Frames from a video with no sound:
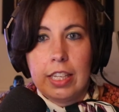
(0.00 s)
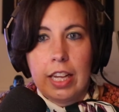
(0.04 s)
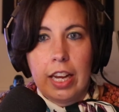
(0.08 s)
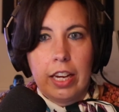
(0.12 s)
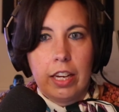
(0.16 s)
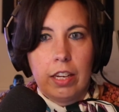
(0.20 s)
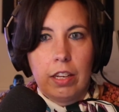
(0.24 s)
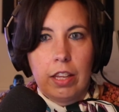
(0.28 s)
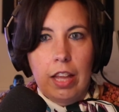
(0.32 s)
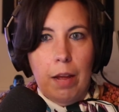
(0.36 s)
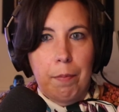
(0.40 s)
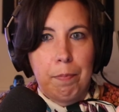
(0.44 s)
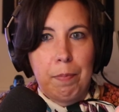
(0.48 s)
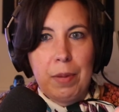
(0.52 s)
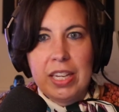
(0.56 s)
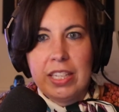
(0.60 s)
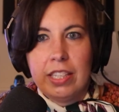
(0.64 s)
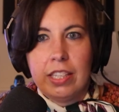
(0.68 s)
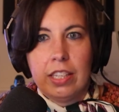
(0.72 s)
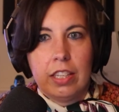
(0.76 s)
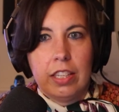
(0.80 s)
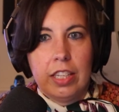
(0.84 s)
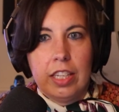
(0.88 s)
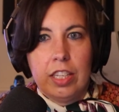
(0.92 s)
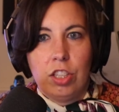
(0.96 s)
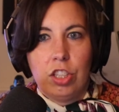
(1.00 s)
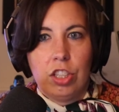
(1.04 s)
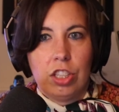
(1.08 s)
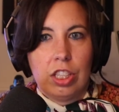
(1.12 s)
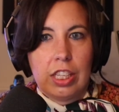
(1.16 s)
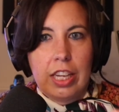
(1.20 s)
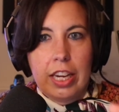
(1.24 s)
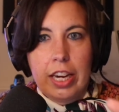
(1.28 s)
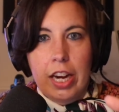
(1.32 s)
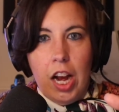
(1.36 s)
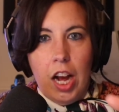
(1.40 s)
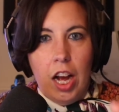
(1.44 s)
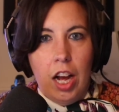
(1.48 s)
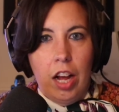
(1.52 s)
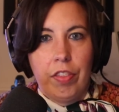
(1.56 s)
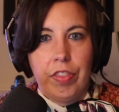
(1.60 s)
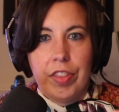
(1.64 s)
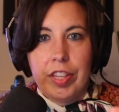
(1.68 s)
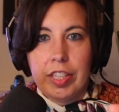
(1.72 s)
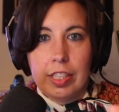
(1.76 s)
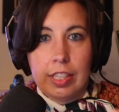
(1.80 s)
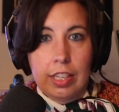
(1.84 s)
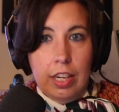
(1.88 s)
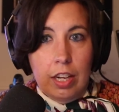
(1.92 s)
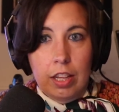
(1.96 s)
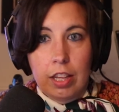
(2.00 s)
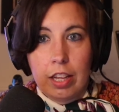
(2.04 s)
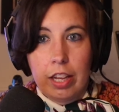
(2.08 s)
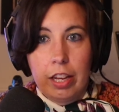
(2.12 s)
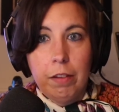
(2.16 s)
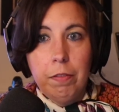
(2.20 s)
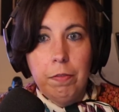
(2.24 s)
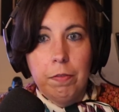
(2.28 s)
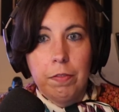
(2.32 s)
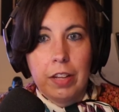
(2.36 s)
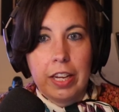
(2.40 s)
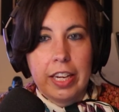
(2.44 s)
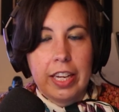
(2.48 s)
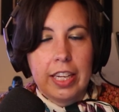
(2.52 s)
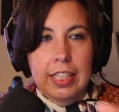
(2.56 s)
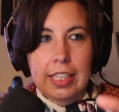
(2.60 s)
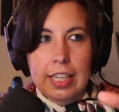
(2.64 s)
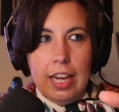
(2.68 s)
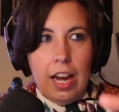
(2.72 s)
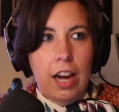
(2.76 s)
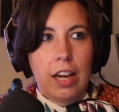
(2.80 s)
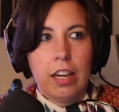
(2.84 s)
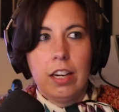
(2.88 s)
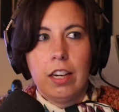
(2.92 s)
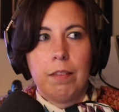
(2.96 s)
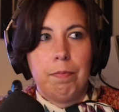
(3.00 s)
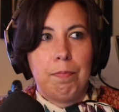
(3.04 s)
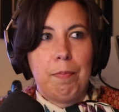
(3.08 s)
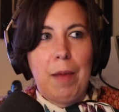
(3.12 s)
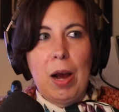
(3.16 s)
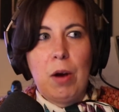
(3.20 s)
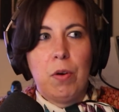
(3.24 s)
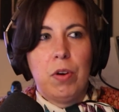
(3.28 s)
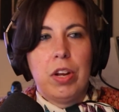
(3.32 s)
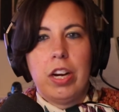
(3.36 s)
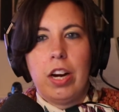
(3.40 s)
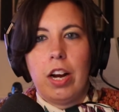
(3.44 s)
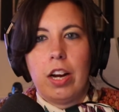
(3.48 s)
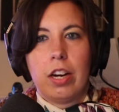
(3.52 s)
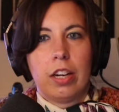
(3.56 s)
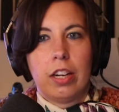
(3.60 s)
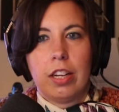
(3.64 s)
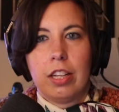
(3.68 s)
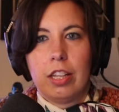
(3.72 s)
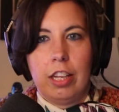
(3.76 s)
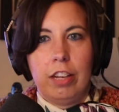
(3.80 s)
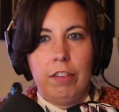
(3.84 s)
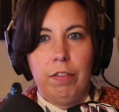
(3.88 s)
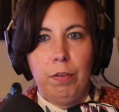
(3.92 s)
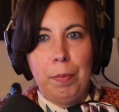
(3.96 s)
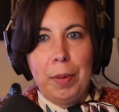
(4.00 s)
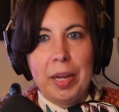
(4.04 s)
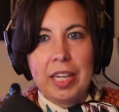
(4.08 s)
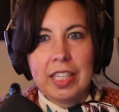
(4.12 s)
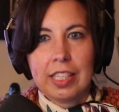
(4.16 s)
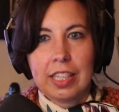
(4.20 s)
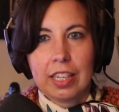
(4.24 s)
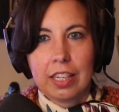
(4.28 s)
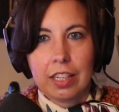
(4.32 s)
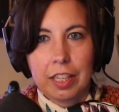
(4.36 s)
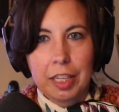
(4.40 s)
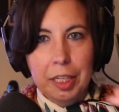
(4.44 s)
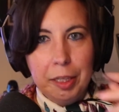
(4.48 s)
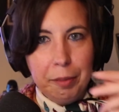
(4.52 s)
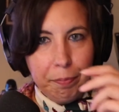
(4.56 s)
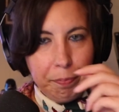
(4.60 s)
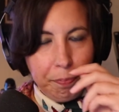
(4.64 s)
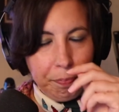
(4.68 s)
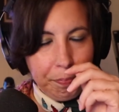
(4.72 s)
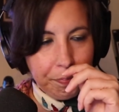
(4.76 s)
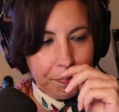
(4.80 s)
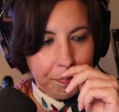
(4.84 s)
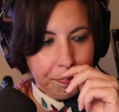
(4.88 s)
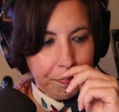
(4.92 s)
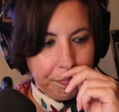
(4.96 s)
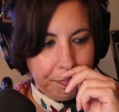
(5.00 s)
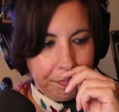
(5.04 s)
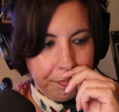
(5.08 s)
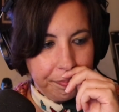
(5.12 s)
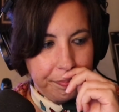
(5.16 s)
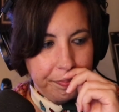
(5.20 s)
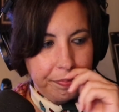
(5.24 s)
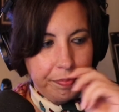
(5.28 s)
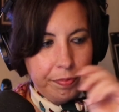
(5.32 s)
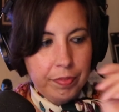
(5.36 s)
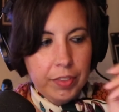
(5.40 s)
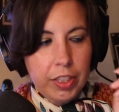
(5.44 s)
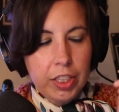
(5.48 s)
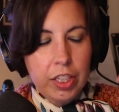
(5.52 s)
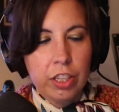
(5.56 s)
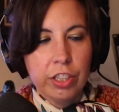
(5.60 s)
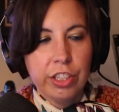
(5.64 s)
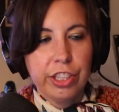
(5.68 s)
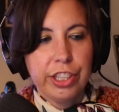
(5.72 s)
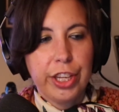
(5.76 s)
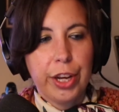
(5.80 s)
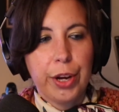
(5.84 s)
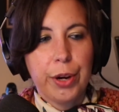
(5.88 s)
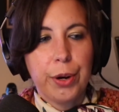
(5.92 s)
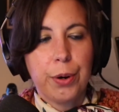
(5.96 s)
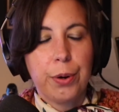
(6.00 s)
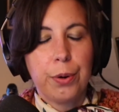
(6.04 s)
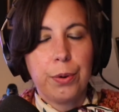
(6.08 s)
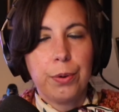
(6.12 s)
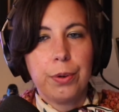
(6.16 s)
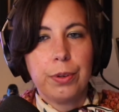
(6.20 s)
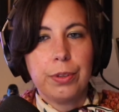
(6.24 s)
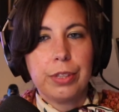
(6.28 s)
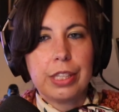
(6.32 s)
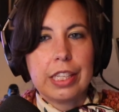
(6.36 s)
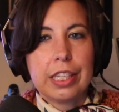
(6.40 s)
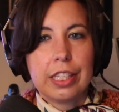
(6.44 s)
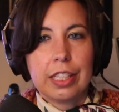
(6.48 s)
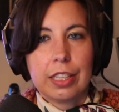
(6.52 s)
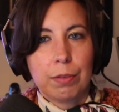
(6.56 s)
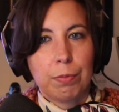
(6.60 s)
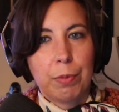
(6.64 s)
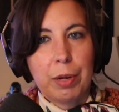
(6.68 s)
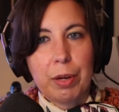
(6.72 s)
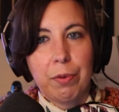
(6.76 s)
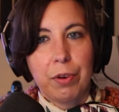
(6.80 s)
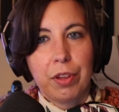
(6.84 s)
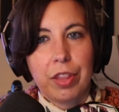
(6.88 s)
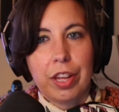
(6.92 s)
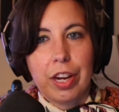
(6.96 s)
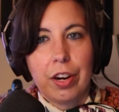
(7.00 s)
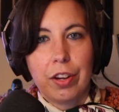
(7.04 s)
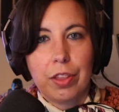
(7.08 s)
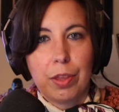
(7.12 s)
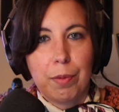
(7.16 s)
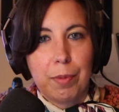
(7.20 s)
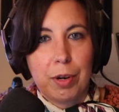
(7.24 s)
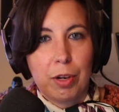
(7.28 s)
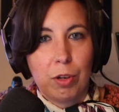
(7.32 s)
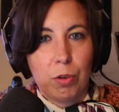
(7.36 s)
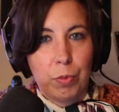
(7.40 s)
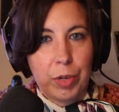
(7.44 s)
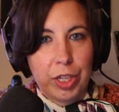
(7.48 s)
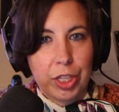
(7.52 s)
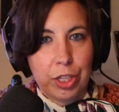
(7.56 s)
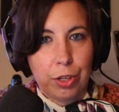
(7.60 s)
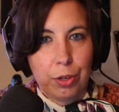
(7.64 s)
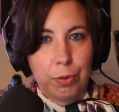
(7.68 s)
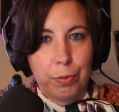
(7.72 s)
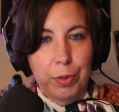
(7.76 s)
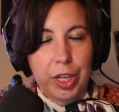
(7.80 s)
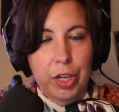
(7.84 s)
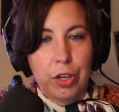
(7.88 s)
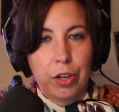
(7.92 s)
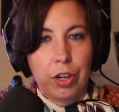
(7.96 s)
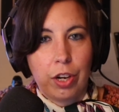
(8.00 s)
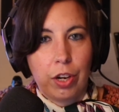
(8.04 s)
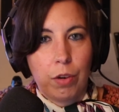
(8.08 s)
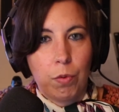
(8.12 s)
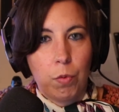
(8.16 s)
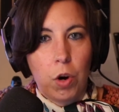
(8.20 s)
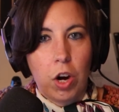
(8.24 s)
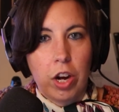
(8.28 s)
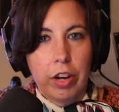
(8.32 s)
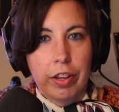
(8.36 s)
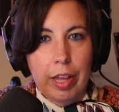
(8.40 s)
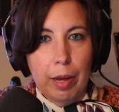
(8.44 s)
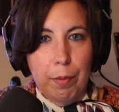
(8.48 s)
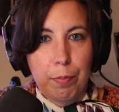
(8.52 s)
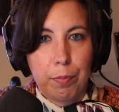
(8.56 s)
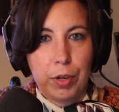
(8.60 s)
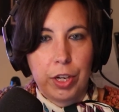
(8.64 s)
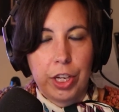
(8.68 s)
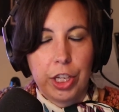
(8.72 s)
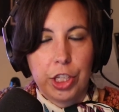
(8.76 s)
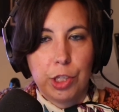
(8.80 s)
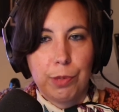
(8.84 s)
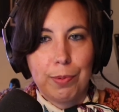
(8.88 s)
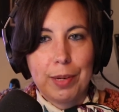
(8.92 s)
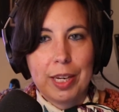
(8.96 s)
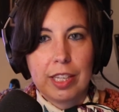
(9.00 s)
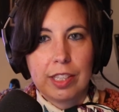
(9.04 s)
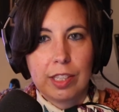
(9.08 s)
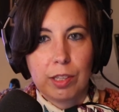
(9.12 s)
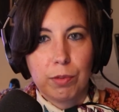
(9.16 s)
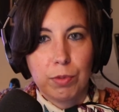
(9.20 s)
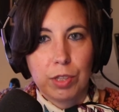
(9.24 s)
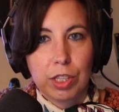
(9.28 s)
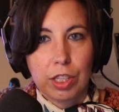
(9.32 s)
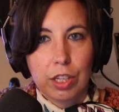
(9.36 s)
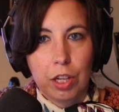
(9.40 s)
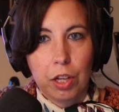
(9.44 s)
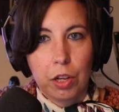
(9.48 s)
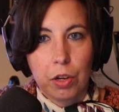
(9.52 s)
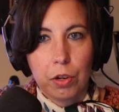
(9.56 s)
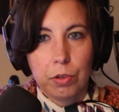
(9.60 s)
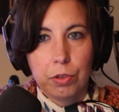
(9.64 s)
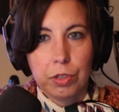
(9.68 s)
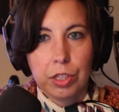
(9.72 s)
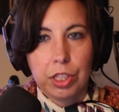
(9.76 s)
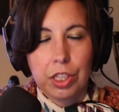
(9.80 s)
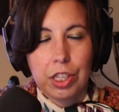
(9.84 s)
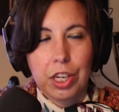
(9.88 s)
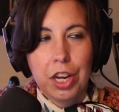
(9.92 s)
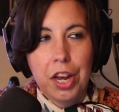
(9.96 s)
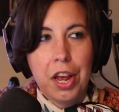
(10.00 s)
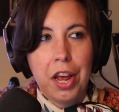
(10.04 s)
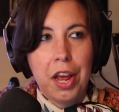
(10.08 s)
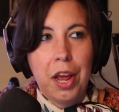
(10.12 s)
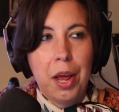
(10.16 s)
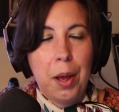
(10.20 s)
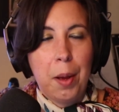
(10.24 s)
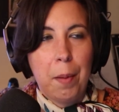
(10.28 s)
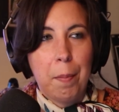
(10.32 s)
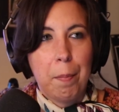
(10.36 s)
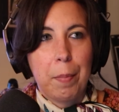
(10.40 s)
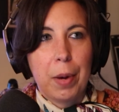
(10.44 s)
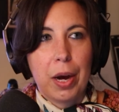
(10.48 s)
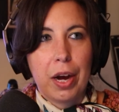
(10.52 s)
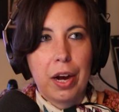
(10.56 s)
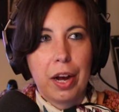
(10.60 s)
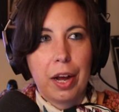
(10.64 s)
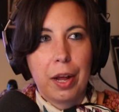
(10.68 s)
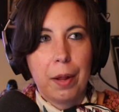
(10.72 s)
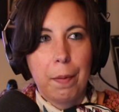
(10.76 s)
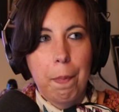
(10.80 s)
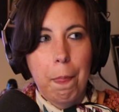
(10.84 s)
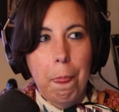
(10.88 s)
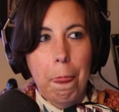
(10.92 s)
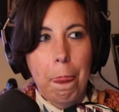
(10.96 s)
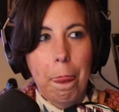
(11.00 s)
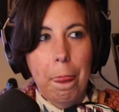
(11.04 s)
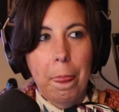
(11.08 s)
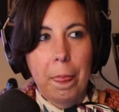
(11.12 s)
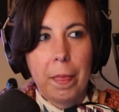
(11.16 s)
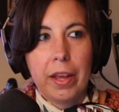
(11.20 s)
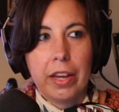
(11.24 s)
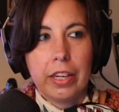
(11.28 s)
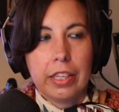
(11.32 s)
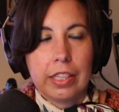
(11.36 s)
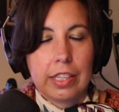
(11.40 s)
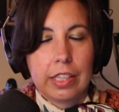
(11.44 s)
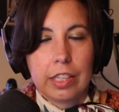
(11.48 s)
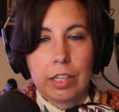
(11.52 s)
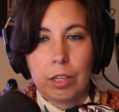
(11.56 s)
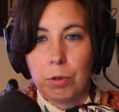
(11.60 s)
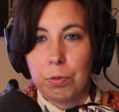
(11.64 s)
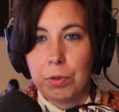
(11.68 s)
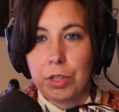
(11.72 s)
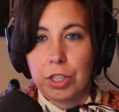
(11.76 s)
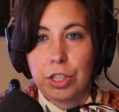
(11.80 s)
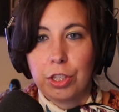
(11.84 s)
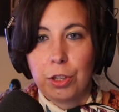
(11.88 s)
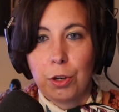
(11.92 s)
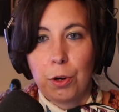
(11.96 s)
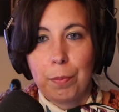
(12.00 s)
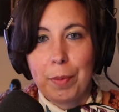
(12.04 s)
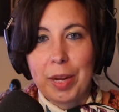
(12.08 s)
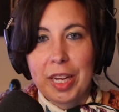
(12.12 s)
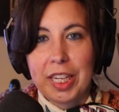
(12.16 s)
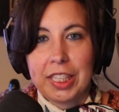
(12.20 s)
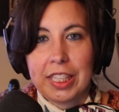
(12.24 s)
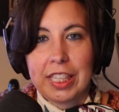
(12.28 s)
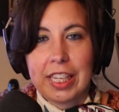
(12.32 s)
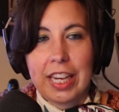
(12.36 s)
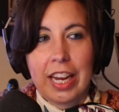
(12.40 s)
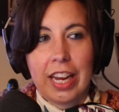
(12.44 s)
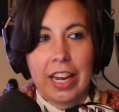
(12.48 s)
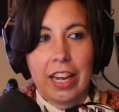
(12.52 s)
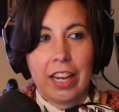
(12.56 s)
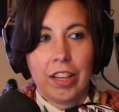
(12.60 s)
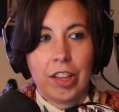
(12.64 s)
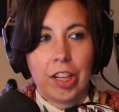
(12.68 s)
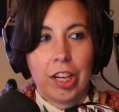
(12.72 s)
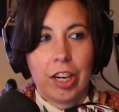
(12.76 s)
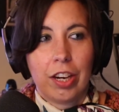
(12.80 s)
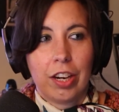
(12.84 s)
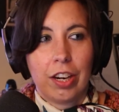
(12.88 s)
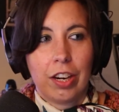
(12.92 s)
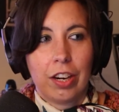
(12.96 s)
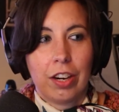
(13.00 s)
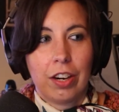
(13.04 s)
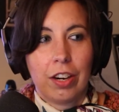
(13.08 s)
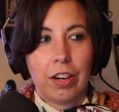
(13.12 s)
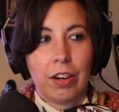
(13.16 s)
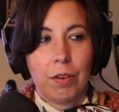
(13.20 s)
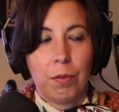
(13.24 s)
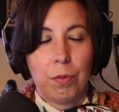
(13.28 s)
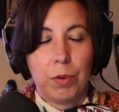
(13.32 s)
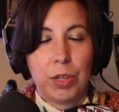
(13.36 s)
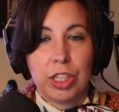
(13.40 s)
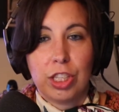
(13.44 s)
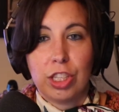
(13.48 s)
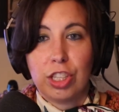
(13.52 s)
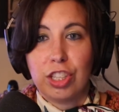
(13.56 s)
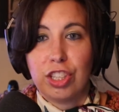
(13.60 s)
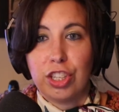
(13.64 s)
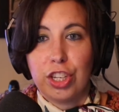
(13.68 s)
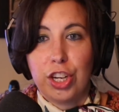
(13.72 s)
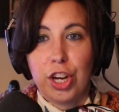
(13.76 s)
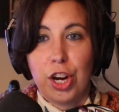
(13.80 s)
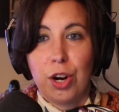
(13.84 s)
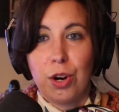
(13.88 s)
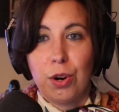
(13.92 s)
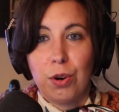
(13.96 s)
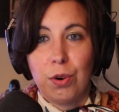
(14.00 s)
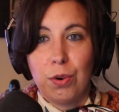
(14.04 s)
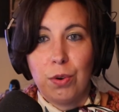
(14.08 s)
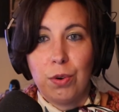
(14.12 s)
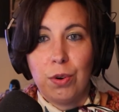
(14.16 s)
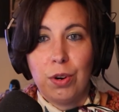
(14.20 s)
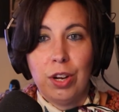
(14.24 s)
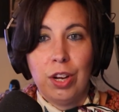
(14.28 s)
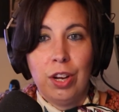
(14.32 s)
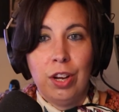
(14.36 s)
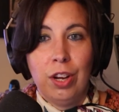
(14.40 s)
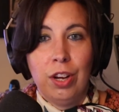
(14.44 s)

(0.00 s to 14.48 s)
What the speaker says: Like, that basically is just like on this cliff. Like, it's on a mountain on a cliff, basically. So since we were there in the middle of winter, we couldn't walk that bridge because it was closed. But it still was so amazing. There was snow